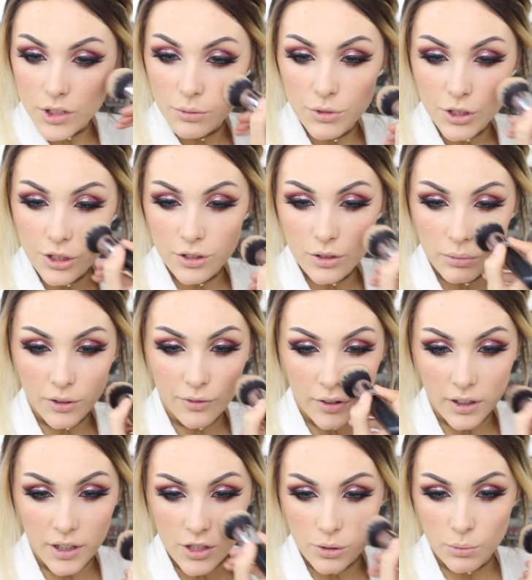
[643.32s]
So I'm just using my
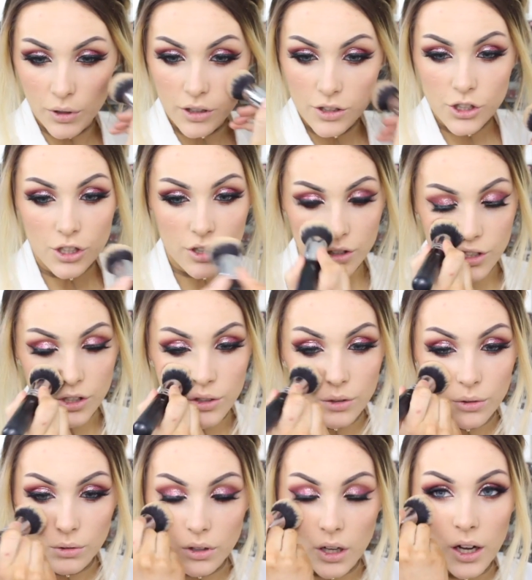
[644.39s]
foundation brush just
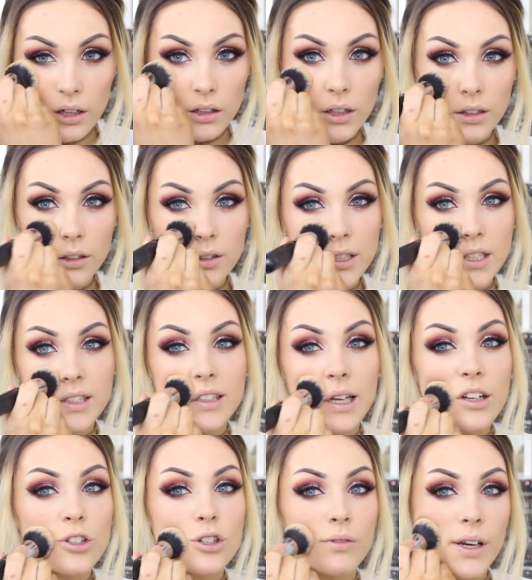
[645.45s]
to kind of
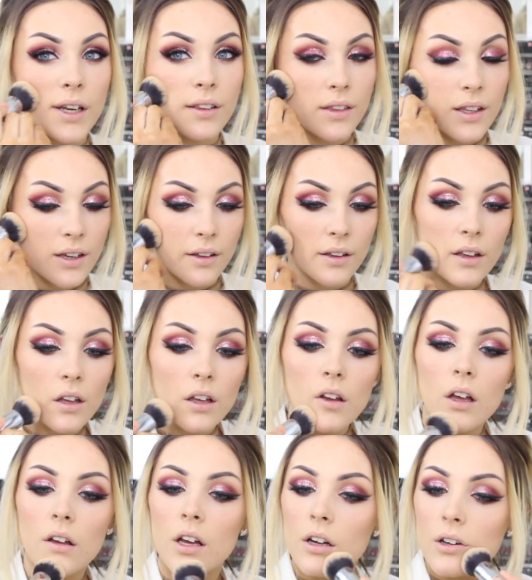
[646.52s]
desaturate the
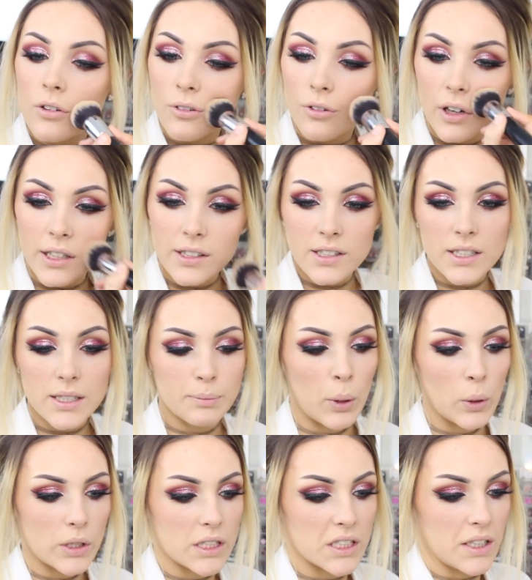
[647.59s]
red
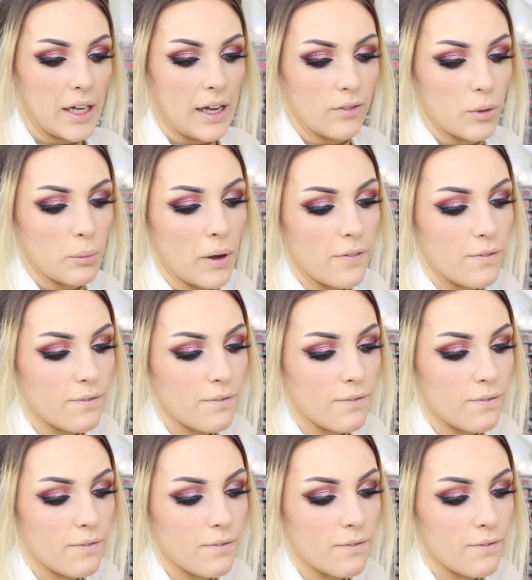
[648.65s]
spots I have on my